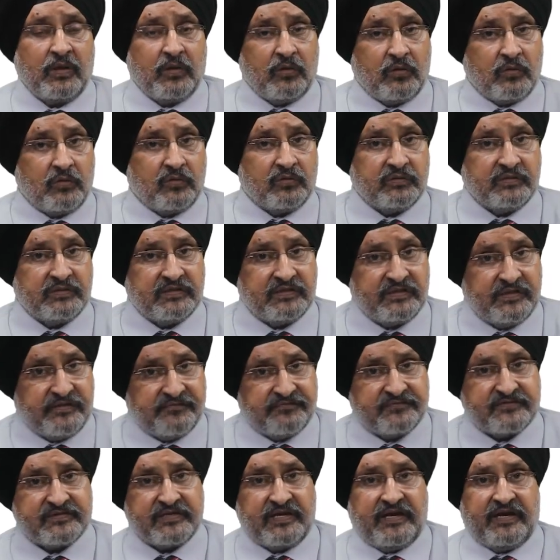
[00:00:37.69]
On the
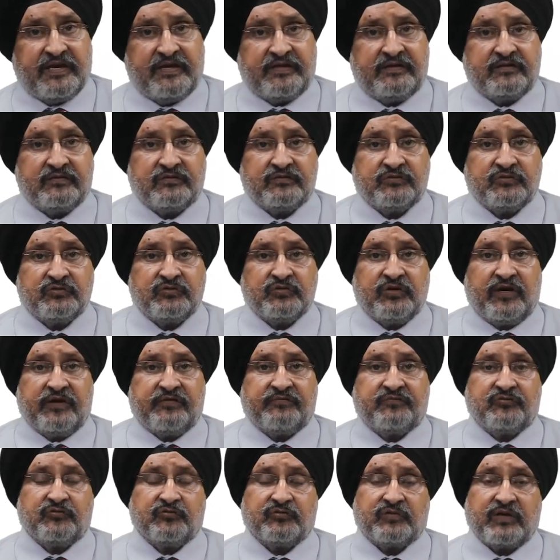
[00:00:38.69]
left side, you
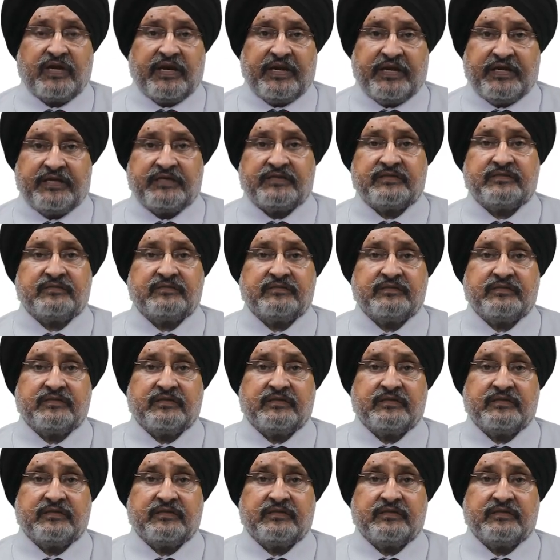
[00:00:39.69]
have to write